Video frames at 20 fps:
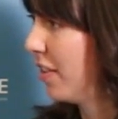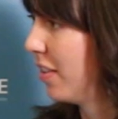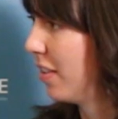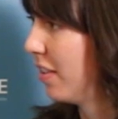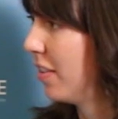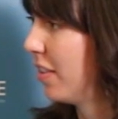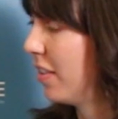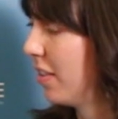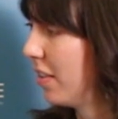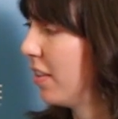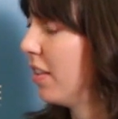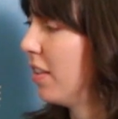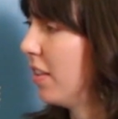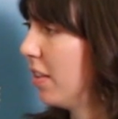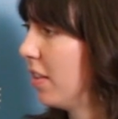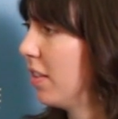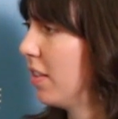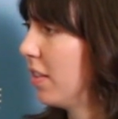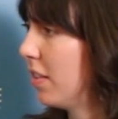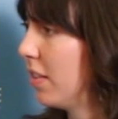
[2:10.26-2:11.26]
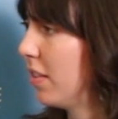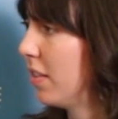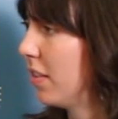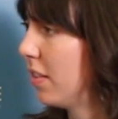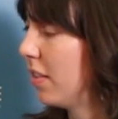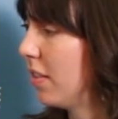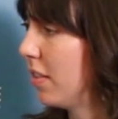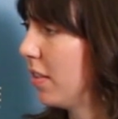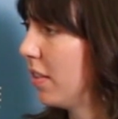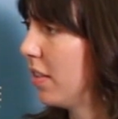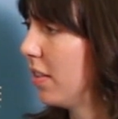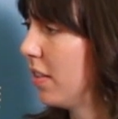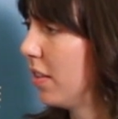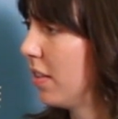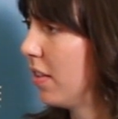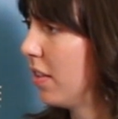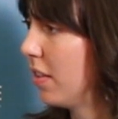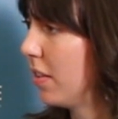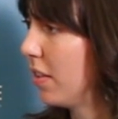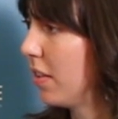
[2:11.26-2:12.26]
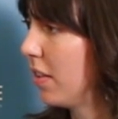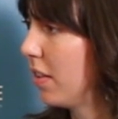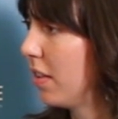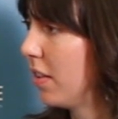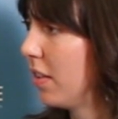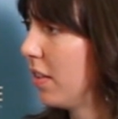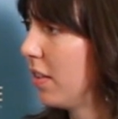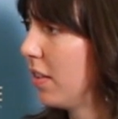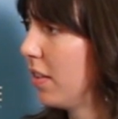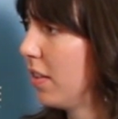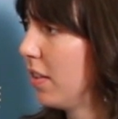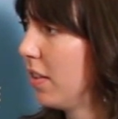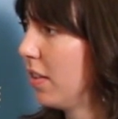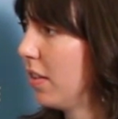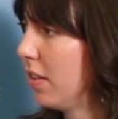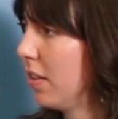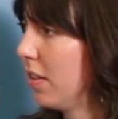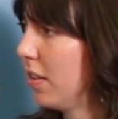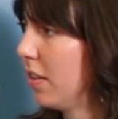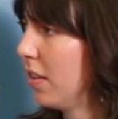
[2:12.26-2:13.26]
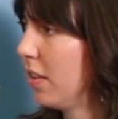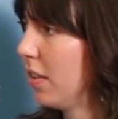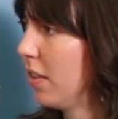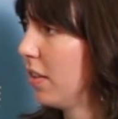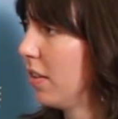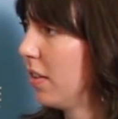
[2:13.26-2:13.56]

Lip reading: No words are spoken by the person on screen.